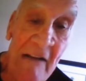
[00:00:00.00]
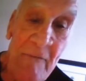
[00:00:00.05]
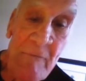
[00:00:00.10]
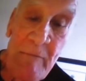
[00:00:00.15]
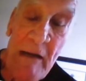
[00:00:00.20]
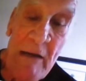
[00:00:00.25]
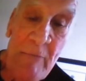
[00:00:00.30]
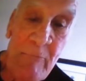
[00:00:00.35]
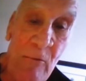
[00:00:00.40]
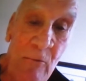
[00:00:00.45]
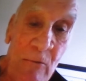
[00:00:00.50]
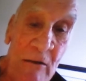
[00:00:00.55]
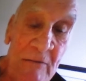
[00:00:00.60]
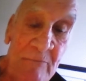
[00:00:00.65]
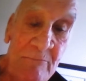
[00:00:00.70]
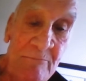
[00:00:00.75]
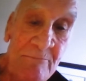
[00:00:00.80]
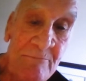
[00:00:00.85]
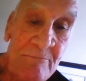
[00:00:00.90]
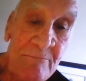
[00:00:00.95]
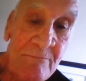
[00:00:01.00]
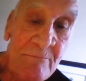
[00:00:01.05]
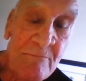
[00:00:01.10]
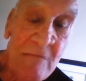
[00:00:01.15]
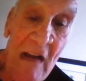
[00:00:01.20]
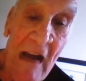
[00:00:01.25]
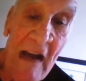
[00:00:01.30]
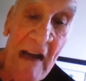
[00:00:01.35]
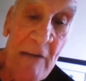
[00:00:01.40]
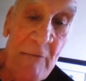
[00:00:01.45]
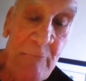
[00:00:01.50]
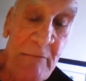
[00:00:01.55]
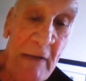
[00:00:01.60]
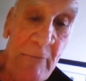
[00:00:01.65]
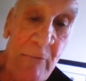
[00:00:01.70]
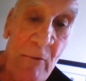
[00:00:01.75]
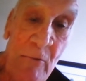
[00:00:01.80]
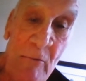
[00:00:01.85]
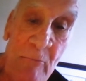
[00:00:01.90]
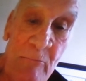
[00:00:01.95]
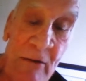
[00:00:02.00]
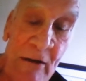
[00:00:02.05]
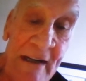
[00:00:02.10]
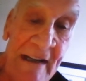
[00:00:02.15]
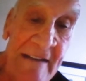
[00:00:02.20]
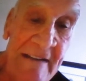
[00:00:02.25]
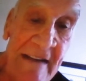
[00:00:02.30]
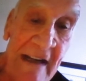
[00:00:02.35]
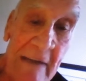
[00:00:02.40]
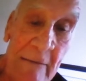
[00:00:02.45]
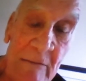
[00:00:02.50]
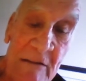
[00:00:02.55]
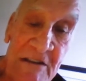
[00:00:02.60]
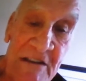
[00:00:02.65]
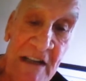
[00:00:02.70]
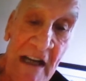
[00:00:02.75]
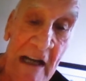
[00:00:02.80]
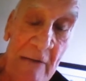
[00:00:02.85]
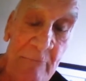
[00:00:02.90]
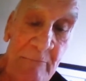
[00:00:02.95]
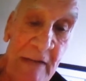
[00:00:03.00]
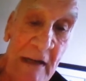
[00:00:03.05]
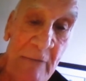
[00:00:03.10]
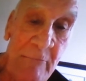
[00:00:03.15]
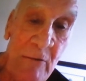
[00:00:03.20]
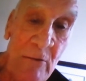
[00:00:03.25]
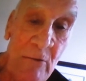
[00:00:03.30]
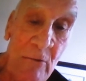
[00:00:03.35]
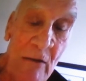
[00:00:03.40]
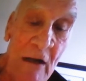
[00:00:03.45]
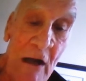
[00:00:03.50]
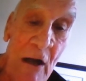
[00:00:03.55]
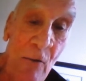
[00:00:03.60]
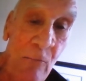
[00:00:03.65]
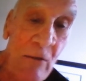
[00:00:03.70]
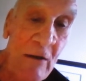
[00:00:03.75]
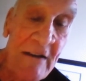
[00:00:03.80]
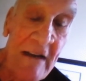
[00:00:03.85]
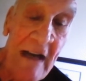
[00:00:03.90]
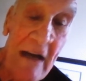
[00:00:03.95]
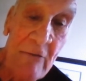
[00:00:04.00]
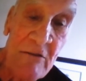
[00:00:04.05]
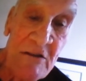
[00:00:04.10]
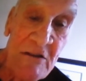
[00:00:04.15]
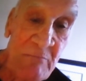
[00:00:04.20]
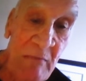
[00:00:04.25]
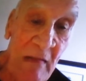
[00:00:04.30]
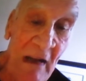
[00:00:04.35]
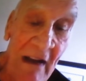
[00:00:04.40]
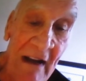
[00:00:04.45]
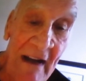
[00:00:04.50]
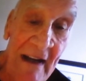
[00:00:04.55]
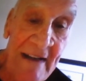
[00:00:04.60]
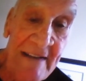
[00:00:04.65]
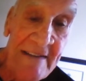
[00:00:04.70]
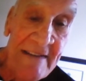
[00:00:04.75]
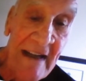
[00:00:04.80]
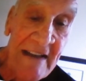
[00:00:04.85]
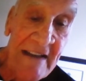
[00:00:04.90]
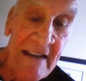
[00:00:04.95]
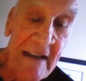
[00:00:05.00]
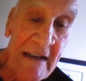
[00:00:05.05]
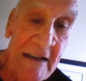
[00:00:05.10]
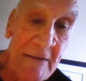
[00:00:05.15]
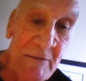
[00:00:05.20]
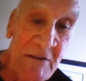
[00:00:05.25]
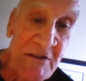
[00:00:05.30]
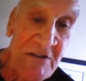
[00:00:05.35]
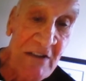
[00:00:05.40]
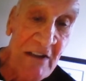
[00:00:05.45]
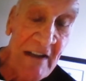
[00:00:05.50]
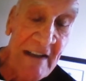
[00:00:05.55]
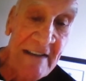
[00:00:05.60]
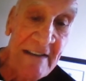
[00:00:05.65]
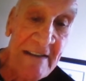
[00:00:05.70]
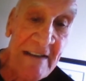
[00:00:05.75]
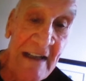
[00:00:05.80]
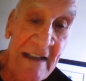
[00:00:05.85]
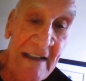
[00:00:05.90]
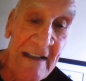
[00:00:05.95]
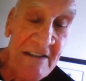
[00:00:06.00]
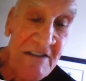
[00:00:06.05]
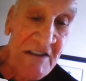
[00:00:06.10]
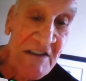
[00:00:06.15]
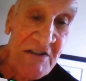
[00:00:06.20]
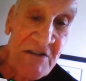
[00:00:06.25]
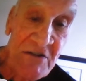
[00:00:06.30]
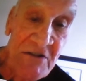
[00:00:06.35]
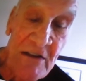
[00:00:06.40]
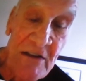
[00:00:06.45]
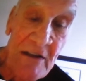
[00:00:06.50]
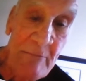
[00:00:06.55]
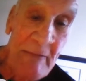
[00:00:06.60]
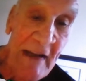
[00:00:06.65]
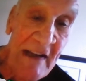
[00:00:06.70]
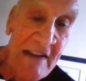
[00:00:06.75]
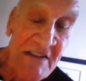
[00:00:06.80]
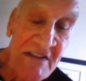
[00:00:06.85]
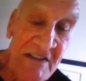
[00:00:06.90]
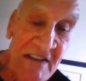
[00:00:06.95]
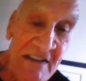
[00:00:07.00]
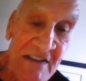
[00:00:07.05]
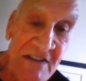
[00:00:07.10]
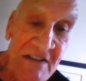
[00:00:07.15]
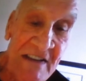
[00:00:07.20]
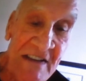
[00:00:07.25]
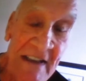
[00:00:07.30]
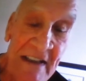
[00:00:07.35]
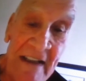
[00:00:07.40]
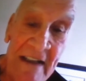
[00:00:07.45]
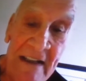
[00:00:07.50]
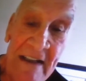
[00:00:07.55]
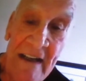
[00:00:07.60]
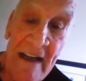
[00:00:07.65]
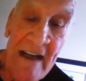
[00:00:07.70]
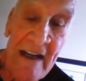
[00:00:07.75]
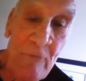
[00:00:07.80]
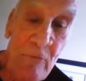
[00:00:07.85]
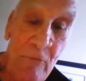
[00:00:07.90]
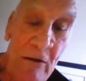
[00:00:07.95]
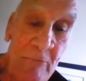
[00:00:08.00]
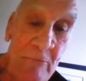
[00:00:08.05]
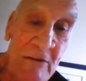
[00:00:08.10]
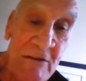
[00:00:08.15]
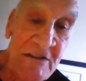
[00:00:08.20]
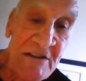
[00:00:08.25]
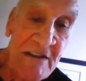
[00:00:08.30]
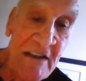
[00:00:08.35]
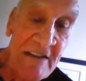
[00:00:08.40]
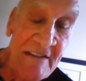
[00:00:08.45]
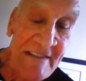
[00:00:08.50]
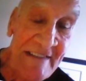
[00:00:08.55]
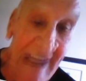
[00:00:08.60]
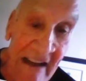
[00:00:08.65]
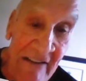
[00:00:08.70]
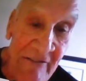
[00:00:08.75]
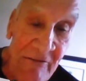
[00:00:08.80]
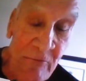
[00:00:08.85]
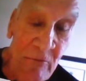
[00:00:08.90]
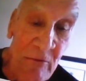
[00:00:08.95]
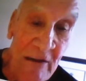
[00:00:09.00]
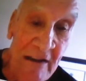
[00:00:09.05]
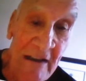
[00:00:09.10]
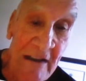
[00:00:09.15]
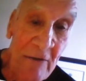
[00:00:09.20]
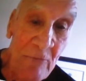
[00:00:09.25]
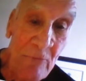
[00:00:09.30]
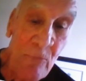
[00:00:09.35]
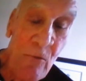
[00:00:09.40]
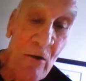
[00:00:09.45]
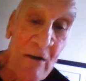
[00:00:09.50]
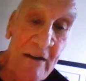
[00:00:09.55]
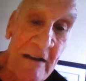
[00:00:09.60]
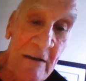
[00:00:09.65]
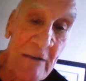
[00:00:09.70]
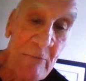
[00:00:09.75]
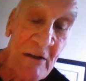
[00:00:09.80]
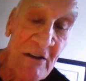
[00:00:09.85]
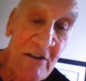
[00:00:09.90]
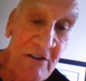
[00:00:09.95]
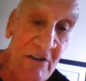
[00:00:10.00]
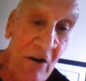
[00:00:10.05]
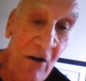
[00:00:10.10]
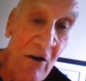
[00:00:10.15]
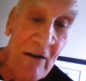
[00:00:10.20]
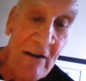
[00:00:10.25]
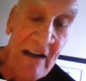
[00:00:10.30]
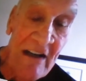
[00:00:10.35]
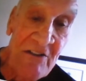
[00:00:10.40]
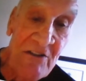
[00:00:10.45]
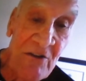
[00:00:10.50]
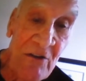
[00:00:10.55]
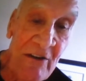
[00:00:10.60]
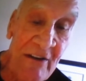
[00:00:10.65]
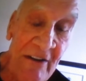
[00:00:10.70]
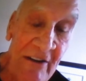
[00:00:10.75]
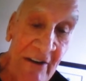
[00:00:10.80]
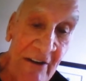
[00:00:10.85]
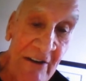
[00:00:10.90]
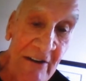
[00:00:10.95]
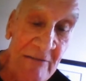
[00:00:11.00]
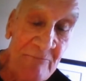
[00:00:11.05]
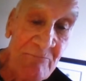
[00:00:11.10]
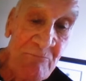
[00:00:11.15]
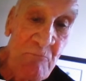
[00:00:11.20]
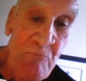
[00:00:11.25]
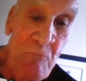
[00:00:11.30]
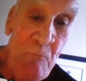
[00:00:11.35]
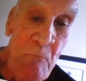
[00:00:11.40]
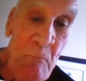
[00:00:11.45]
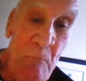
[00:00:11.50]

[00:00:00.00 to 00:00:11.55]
I had people with brain damage. I had people. One guy was blind. I got him started just doing the basics. I had one who was deaf, was walking in with a dog. I taught her.